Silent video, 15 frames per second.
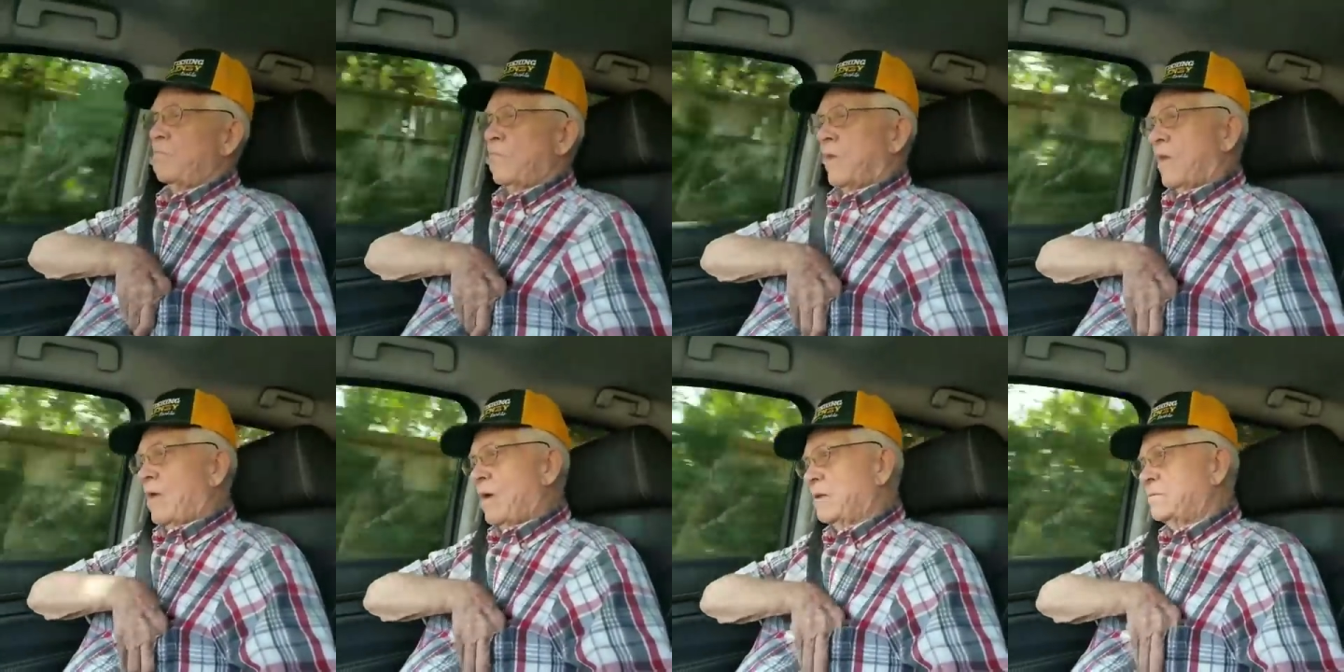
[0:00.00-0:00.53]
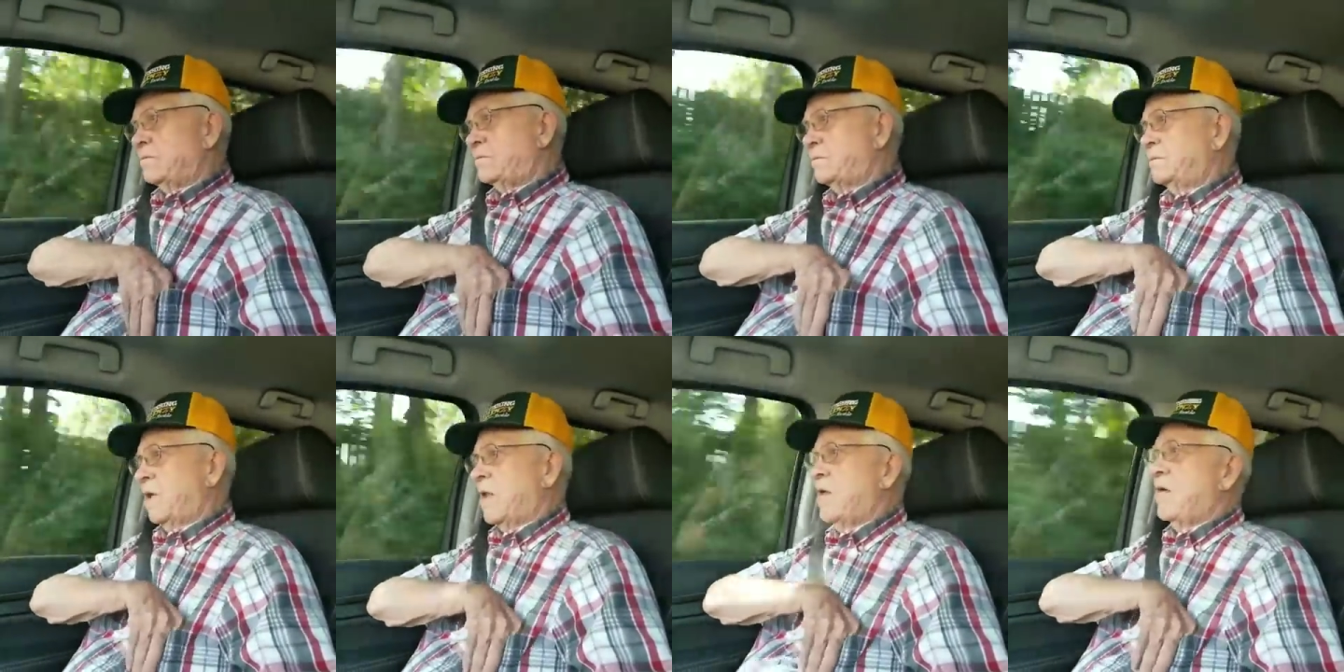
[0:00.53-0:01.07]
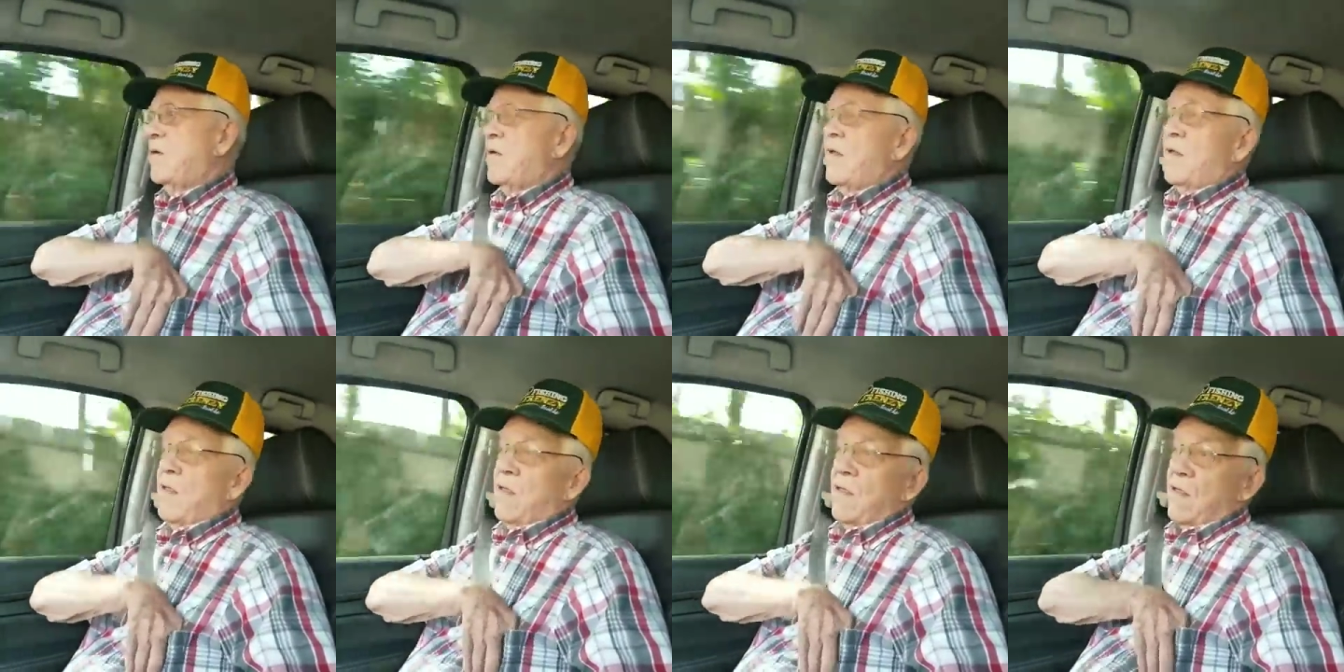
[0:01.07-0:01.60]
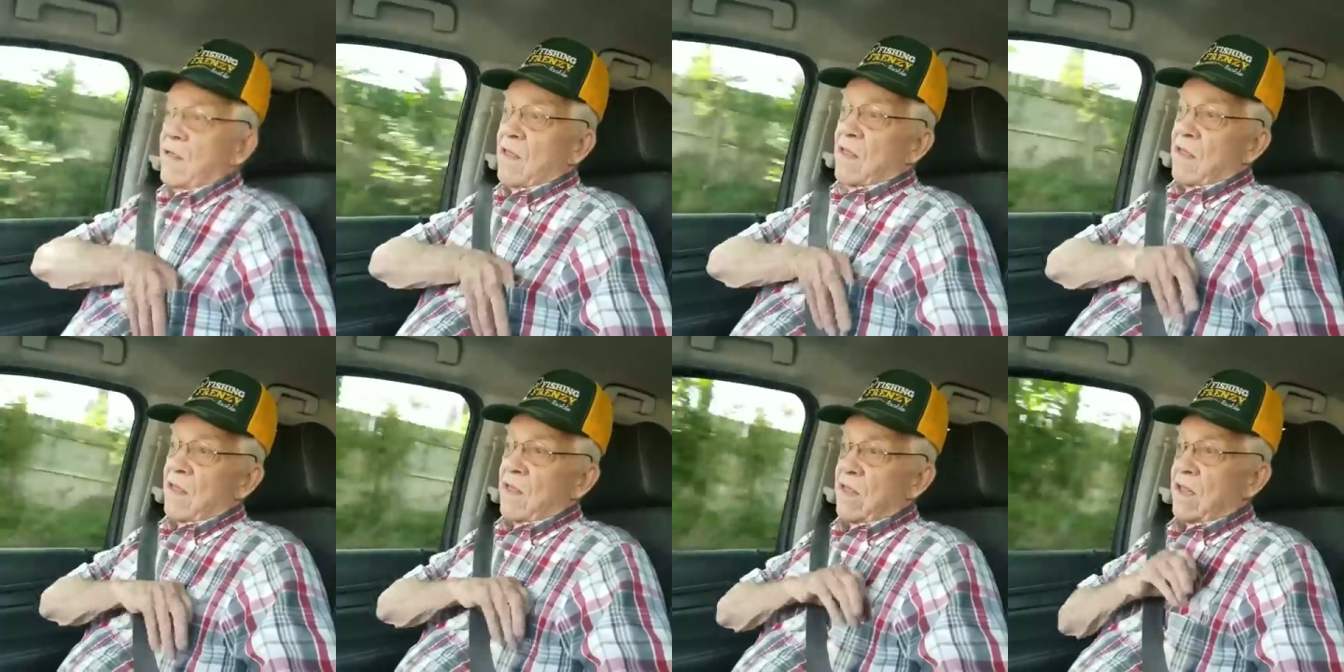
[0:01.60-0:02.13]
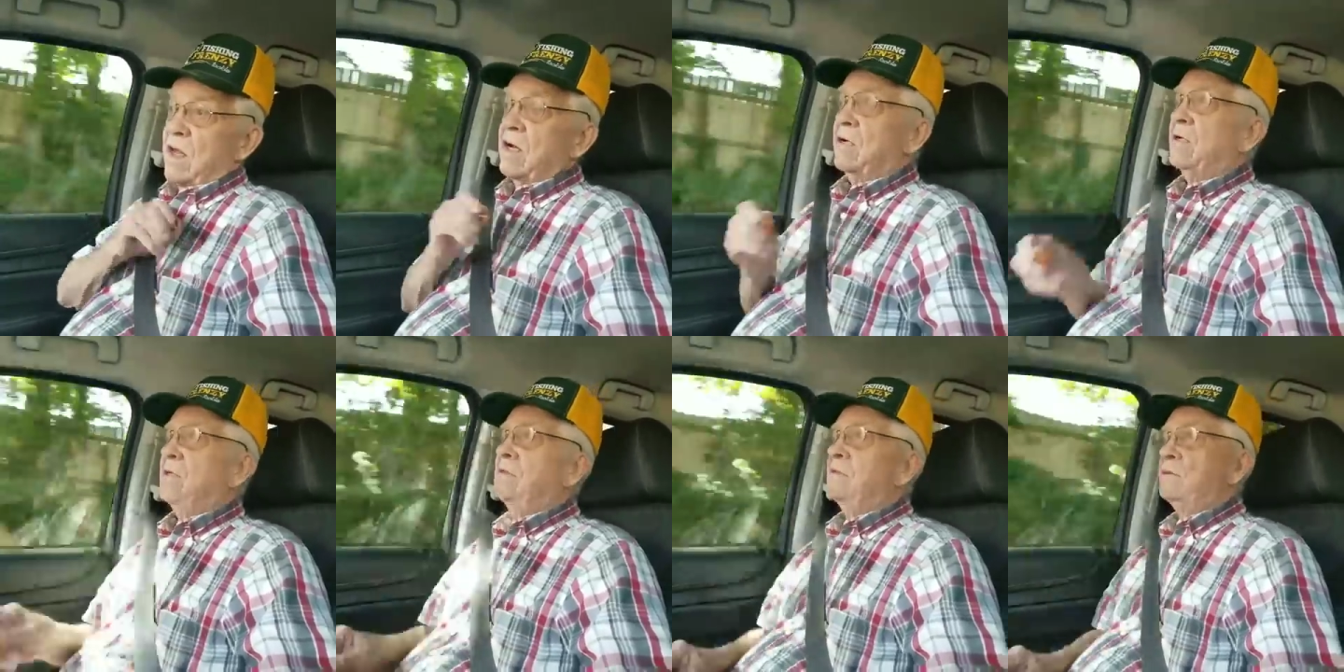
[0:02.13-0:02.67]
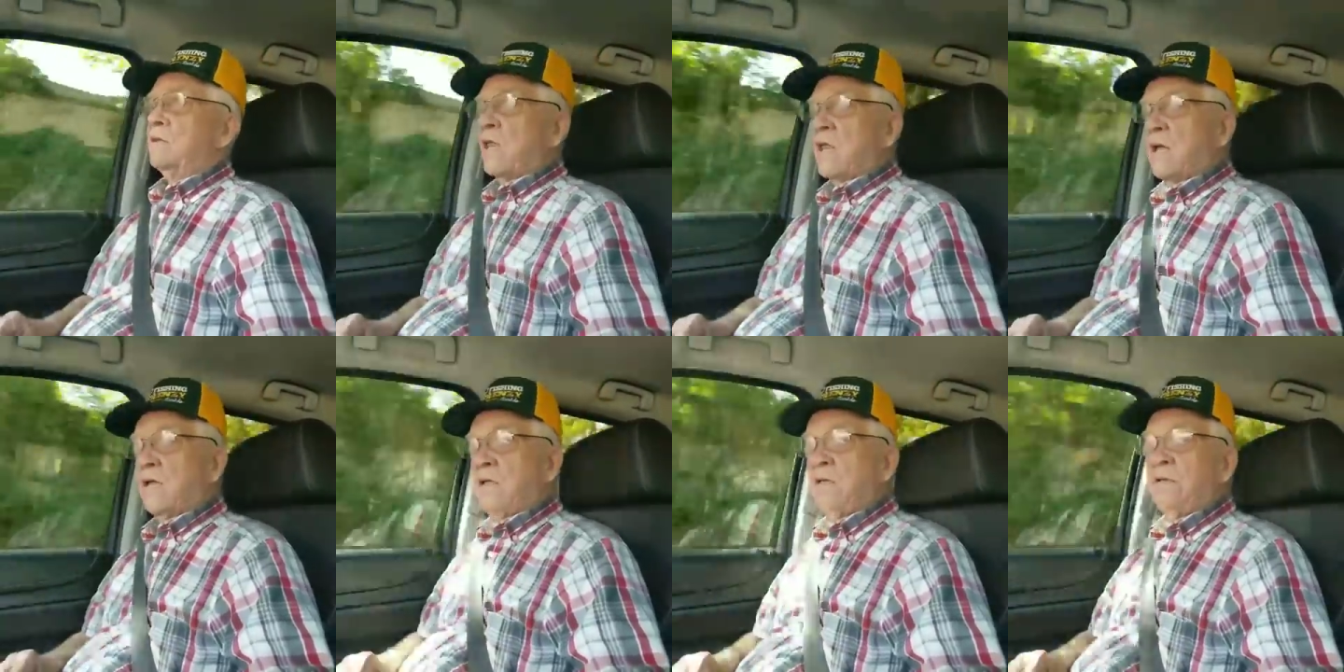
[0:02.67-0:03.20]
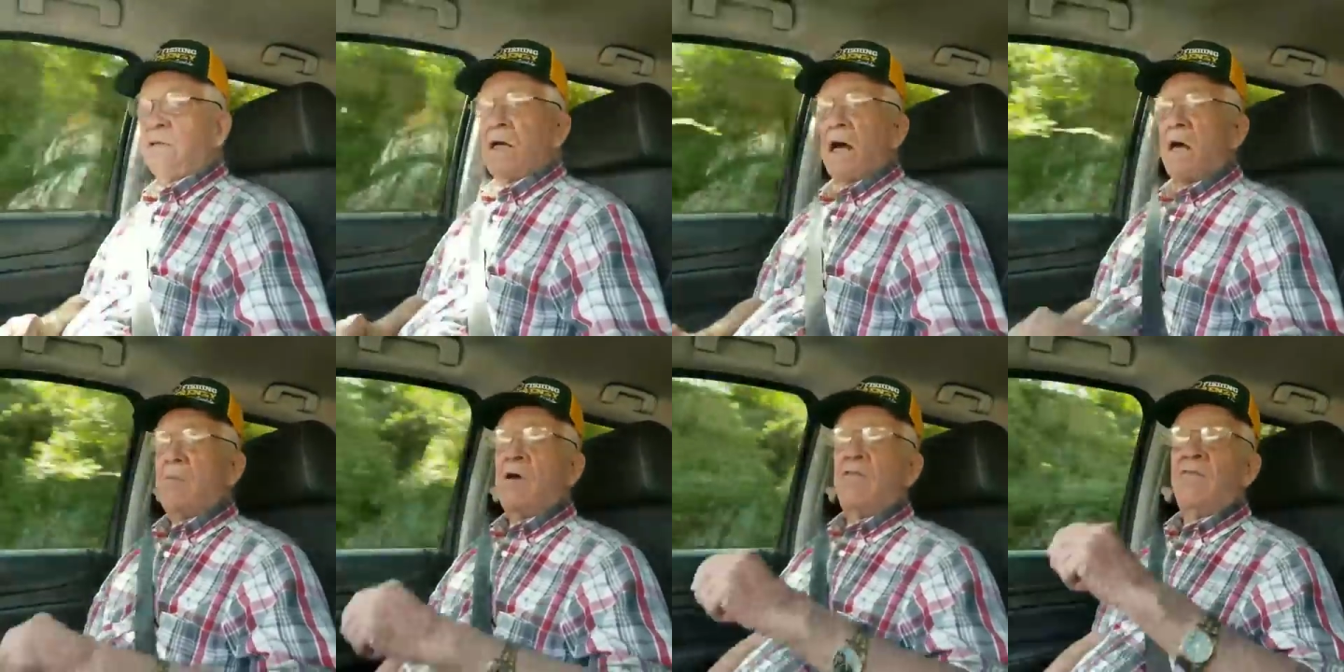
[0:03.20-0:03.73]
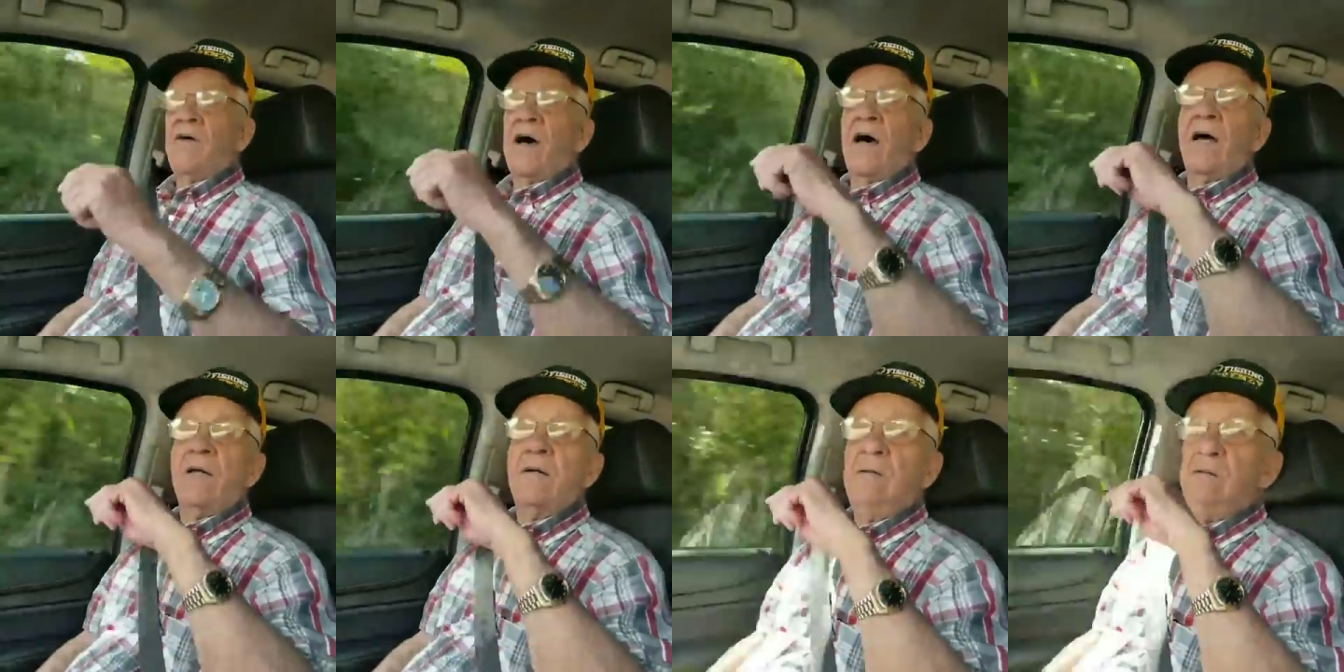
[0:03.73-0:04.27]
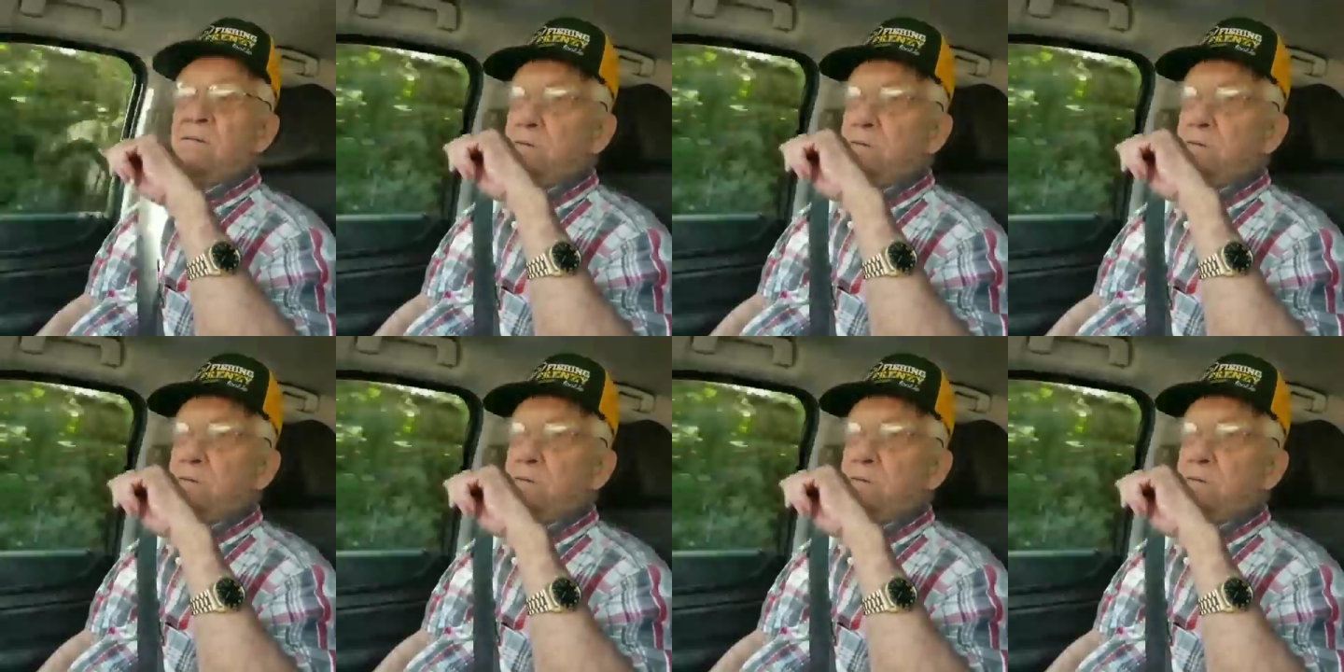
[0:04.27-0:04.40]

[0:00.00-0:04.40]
He's going to take you riding around in it? Yeah. That'd be fine.